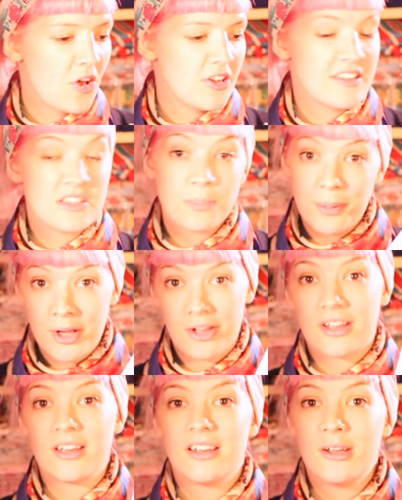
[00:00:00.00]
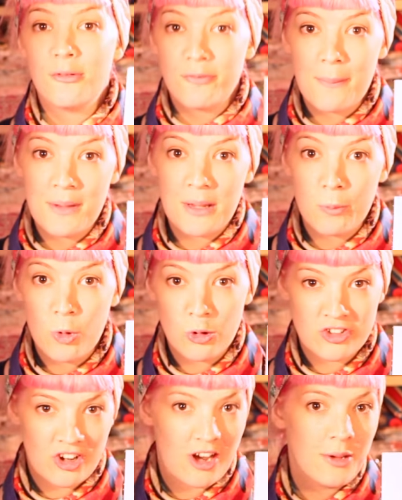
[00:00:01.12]
got this book, Feminine
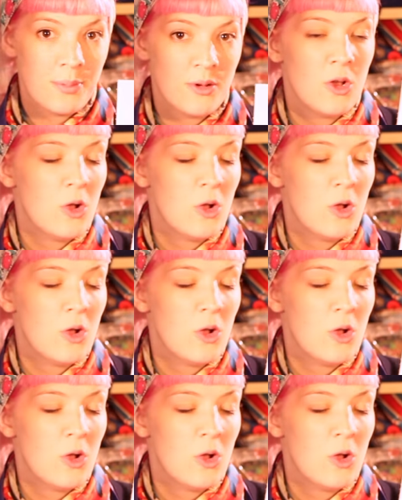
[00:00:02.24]
Wardrobe,